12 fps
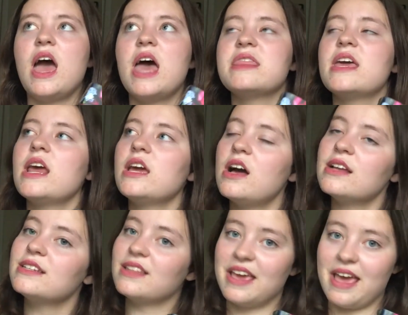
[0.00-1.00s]
And then I
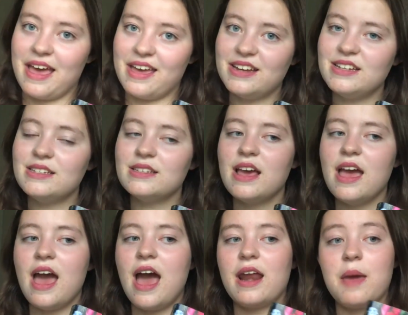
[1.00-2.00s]
got to the end,
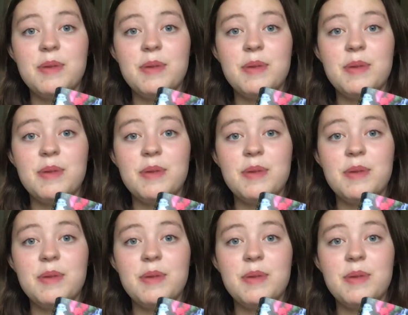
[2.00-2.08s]
and